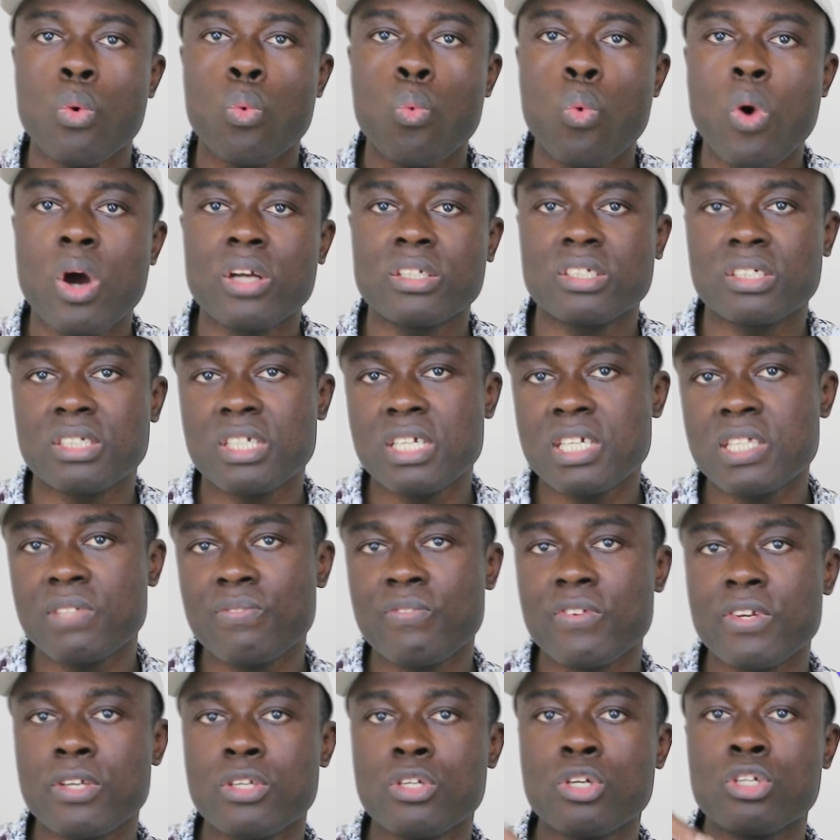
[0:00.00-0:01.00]
Watch
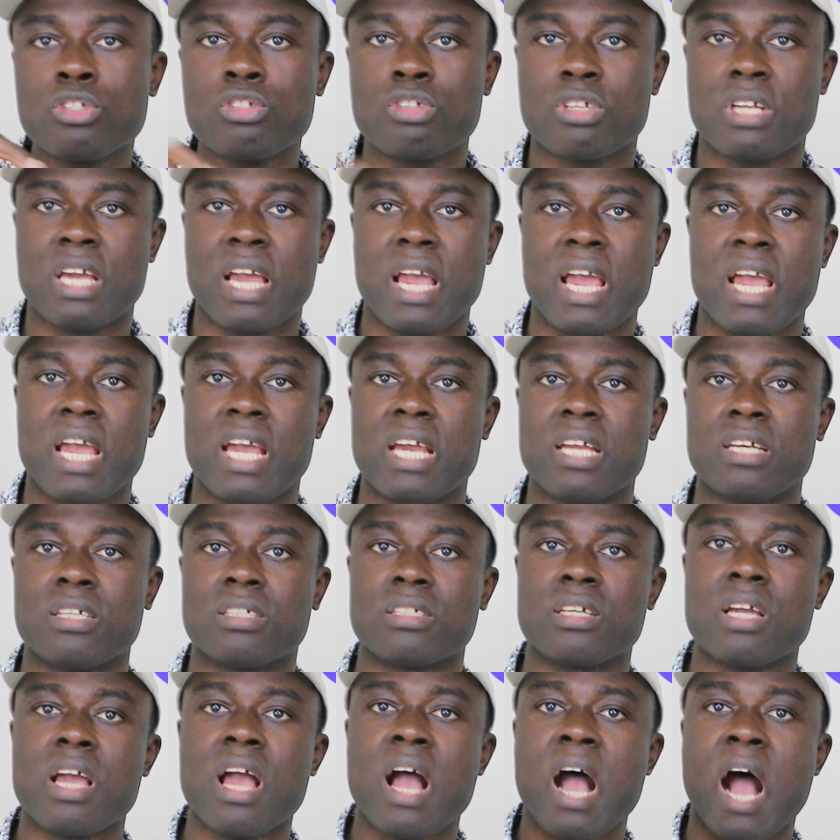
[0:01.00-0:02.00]
this video to the
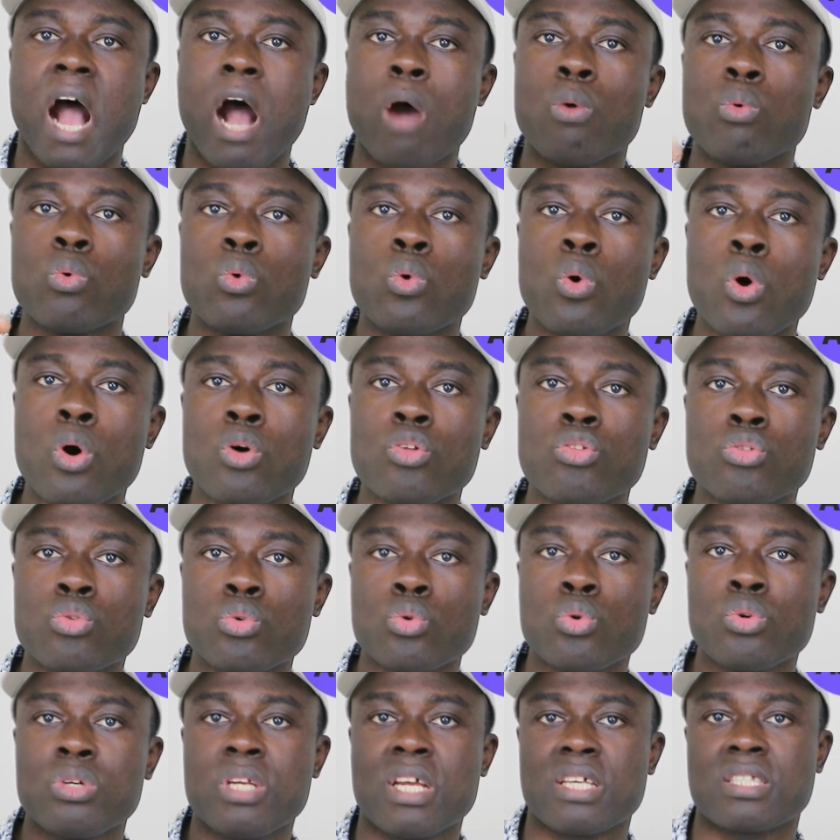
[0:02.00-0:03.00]
end. I will go
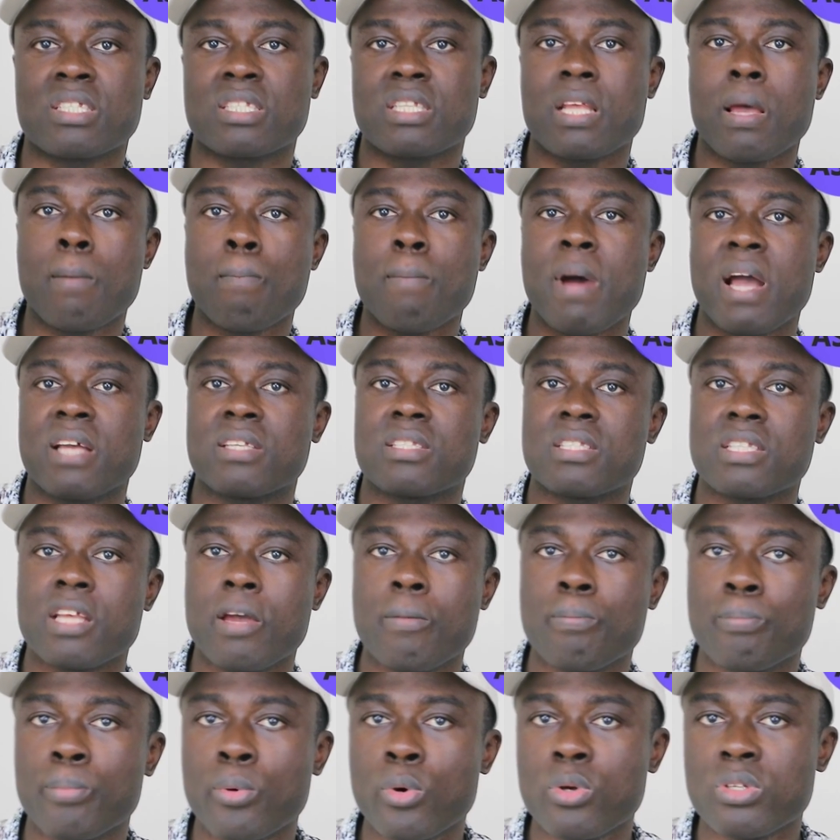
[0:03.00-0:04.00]
through the
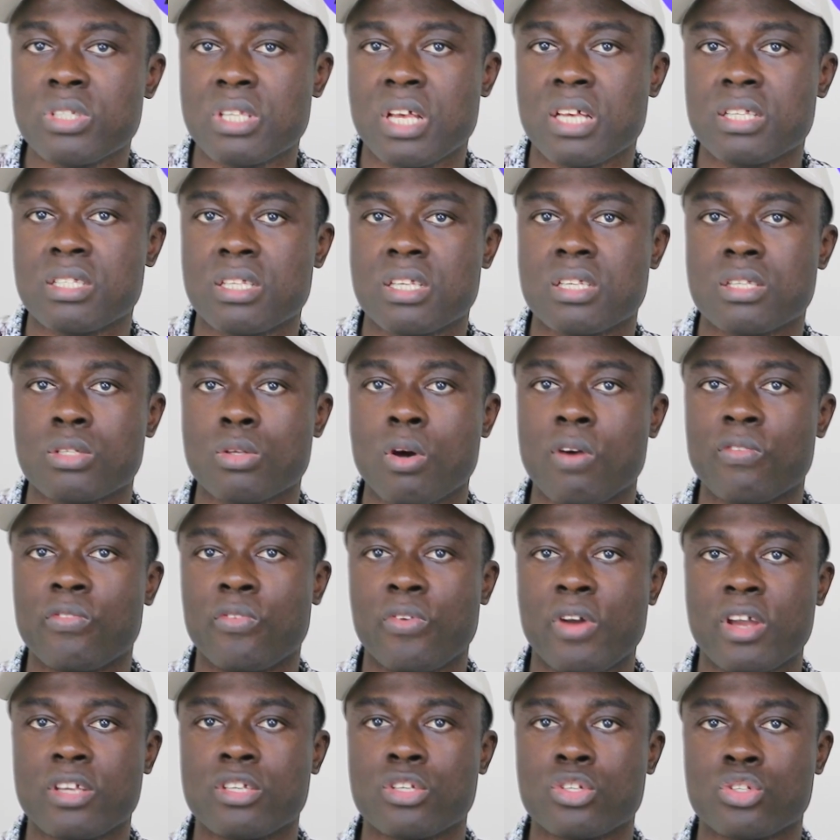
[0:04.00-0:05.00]
step-by-step processes
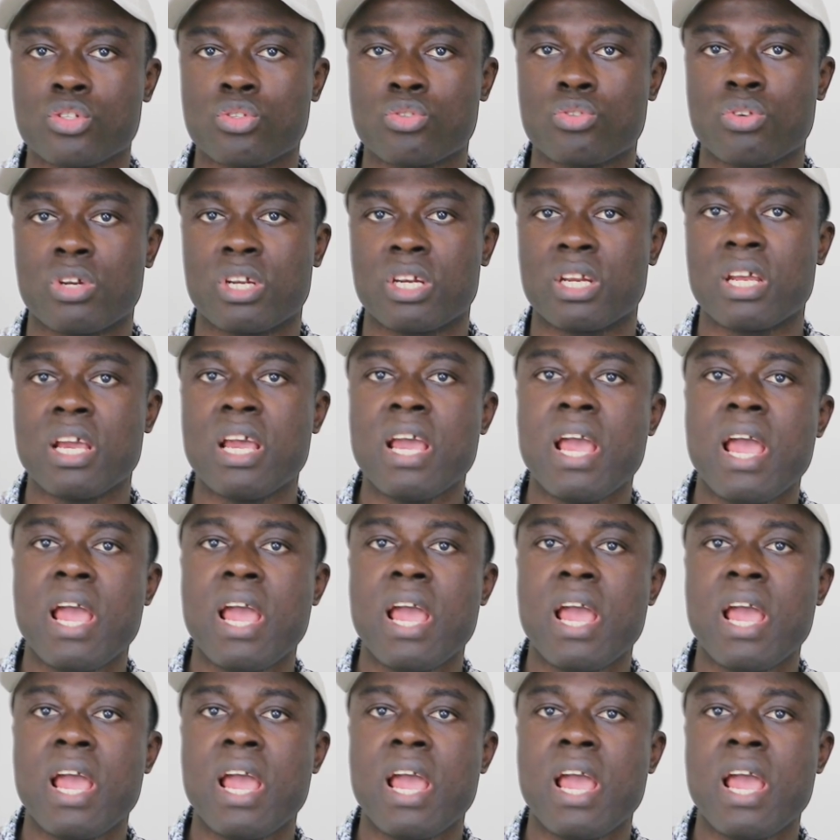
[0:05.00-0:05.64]
of registering,